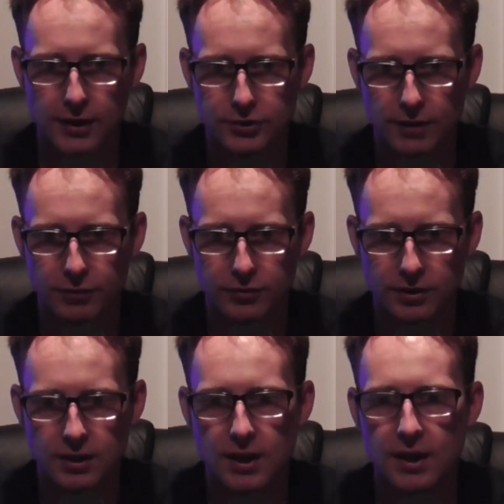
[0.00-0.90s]

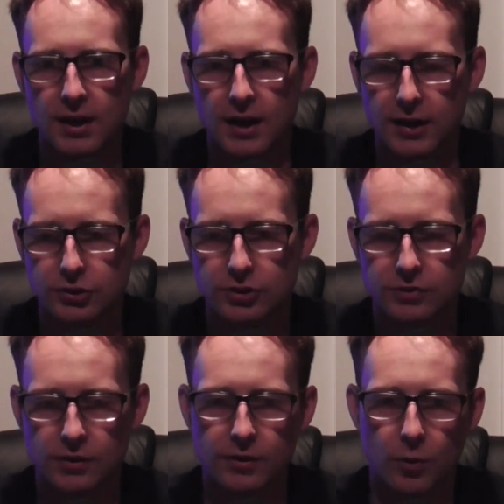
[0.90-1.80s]
Jefferson,
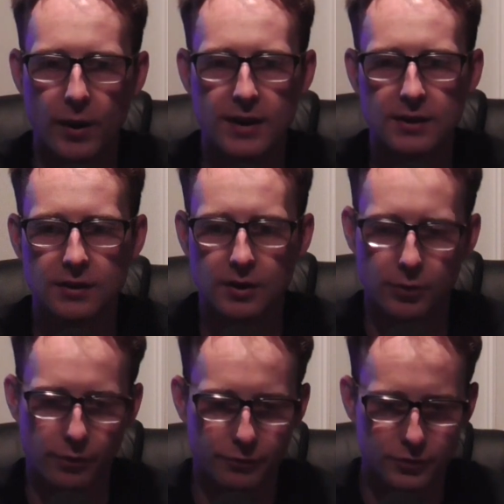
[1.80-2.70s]
just the way, you
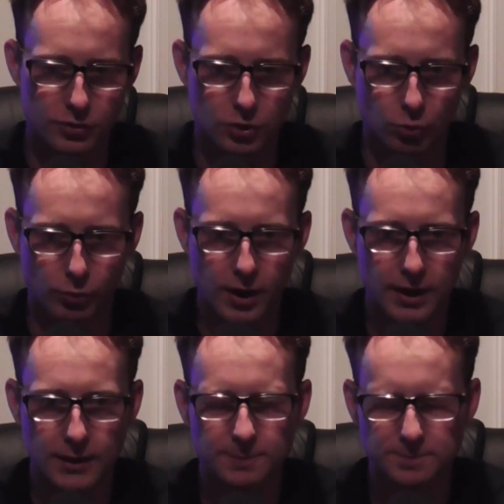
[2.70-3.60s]
know, the physical
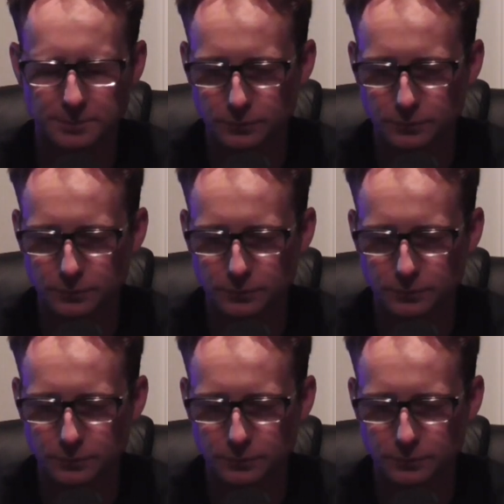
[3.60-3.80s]
running.